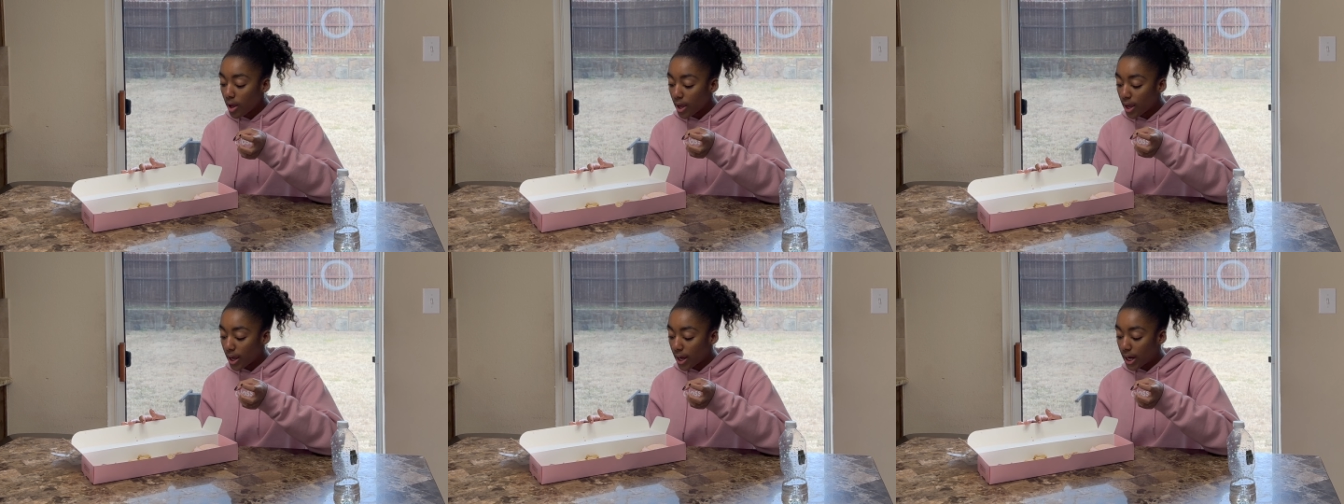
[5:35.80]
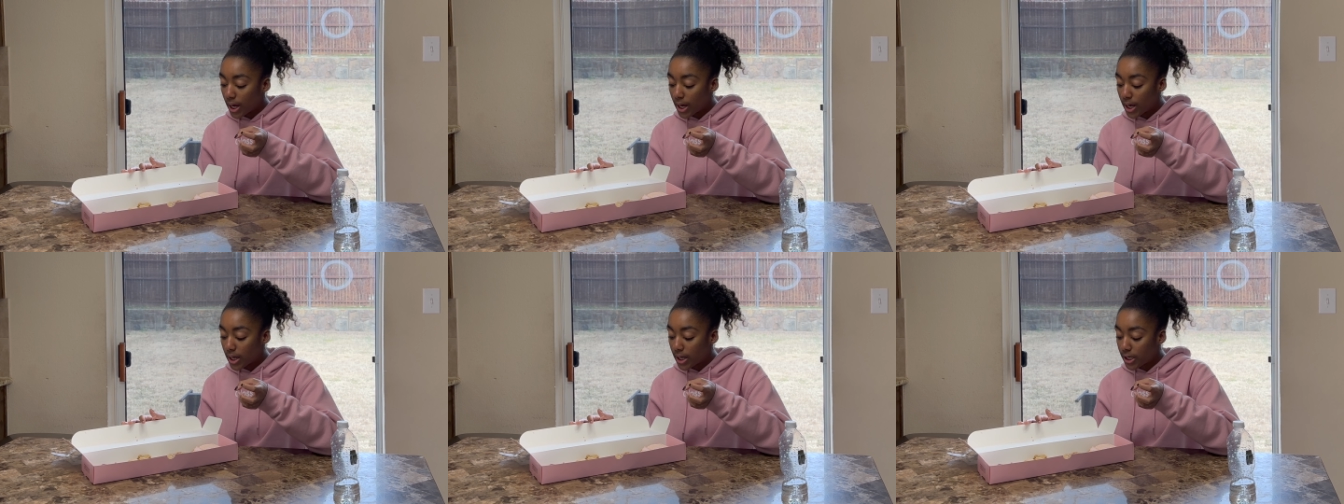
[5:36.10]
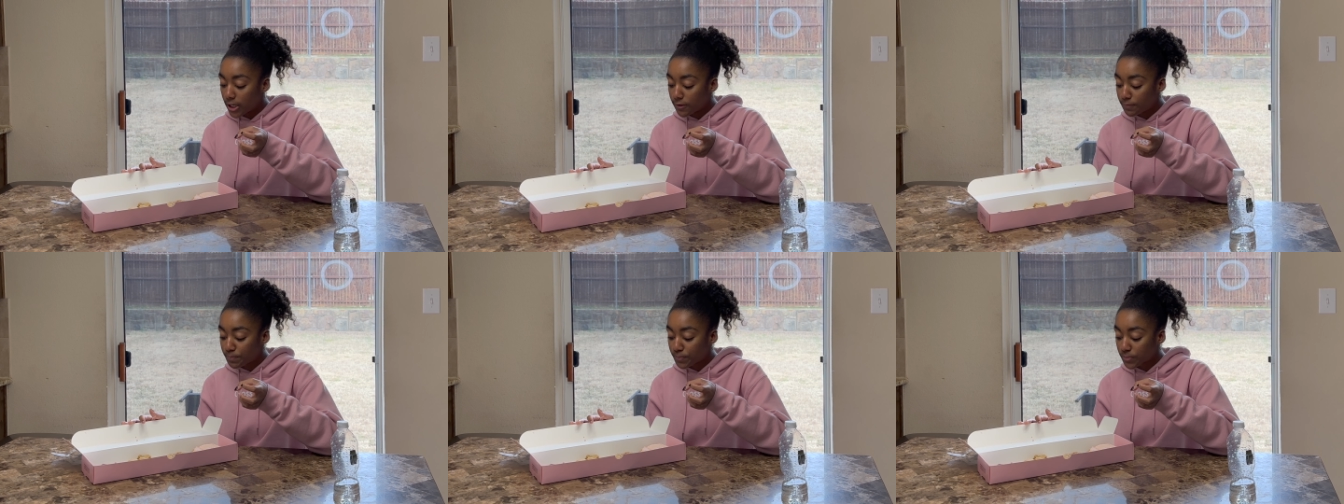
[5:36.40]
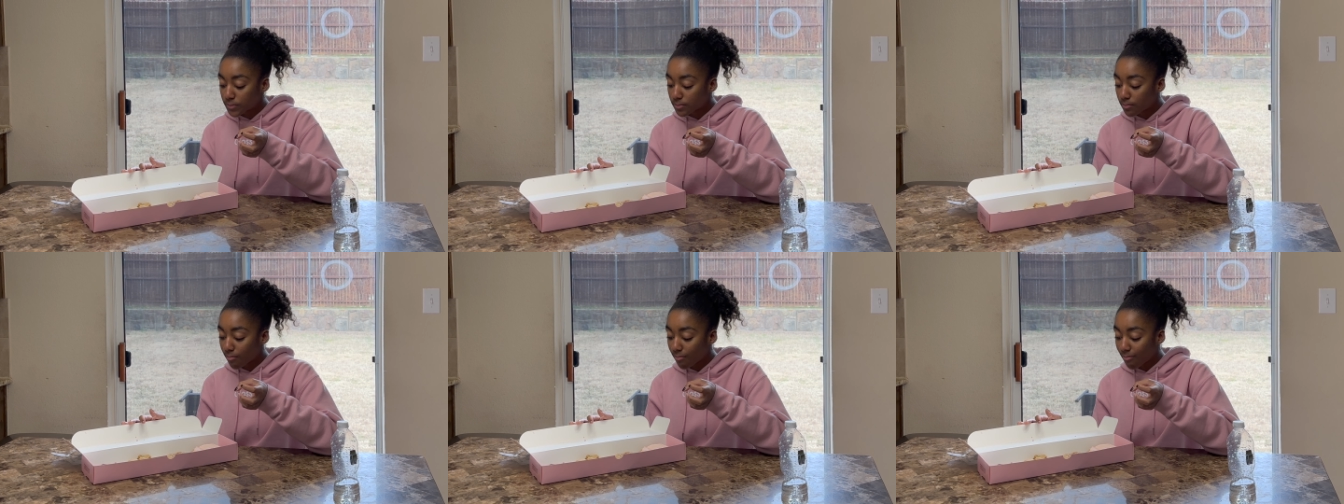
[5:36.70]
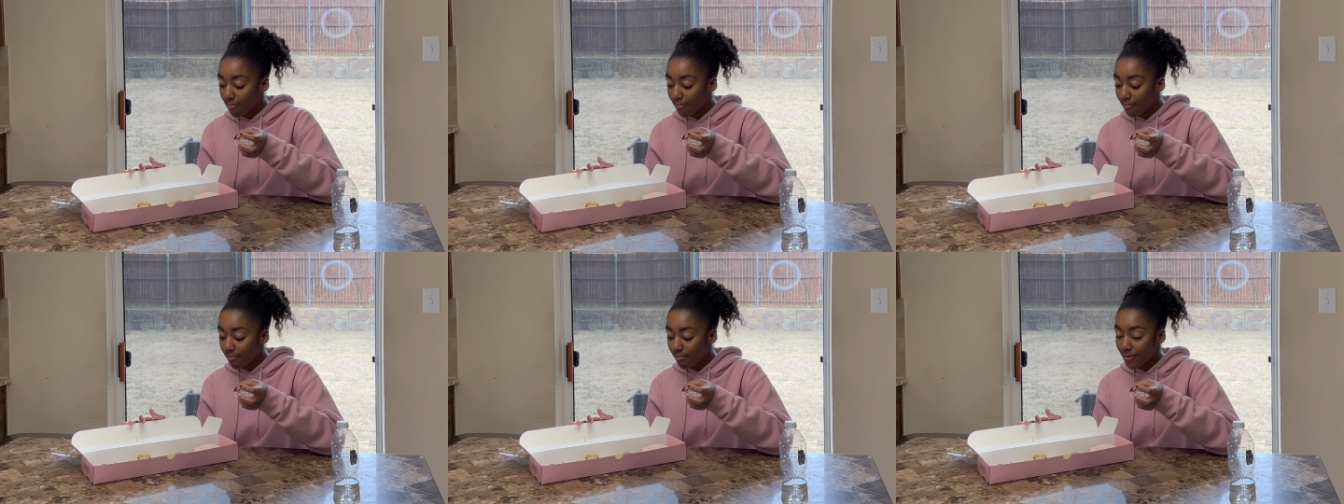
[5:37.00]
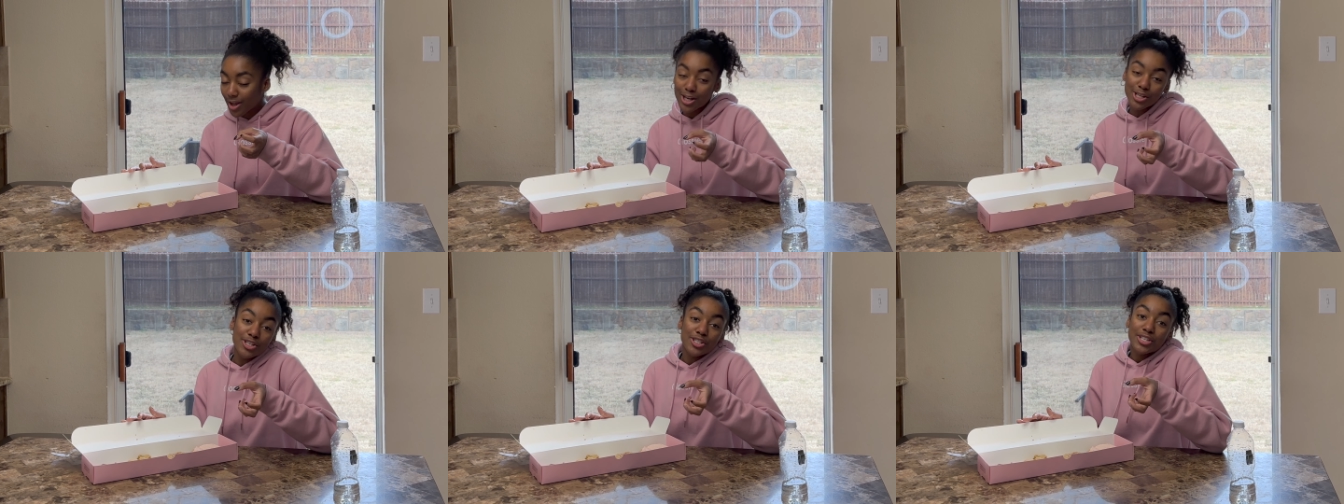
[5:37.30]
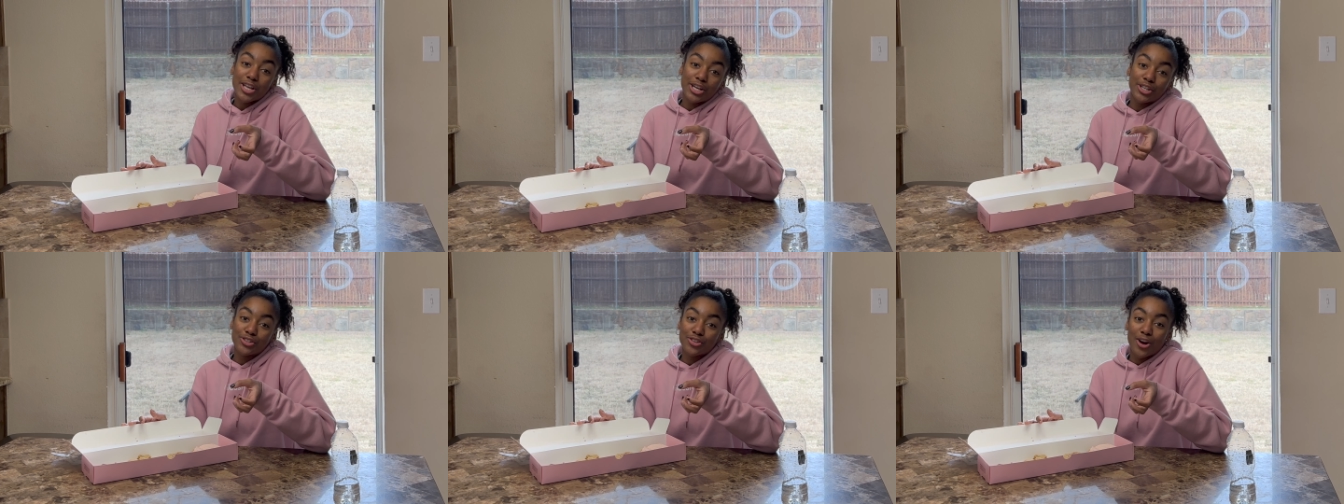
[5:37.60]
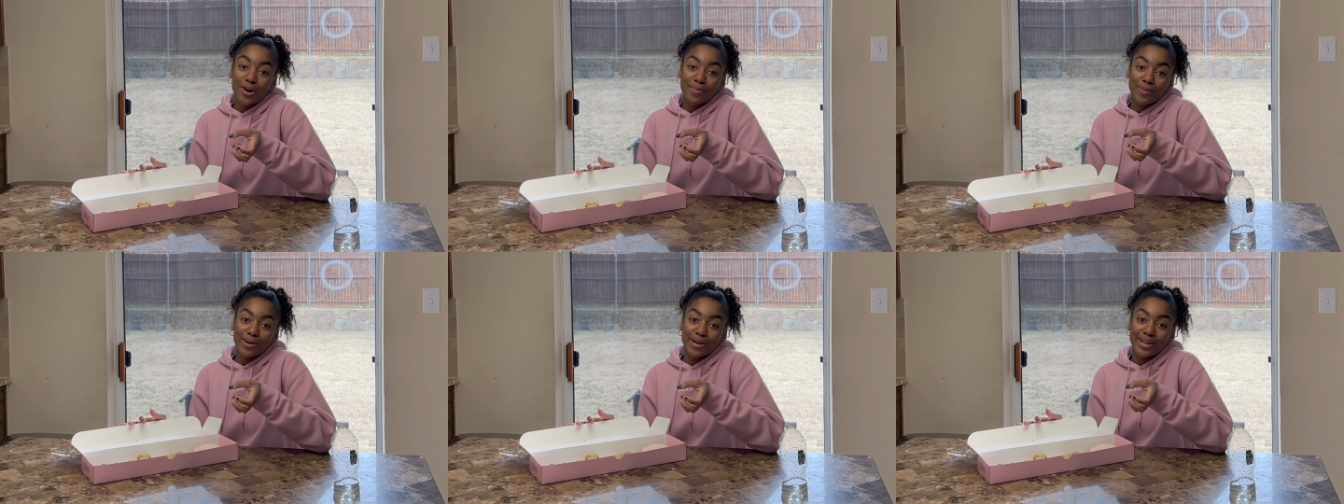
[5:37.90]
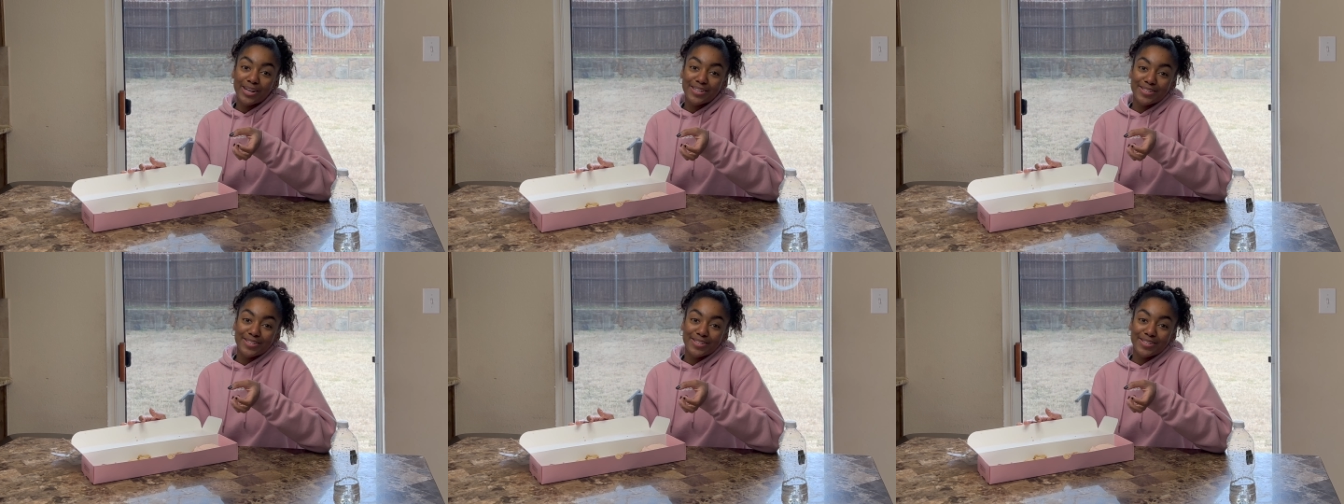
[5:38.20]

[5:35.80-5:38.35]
And I just like strawberry.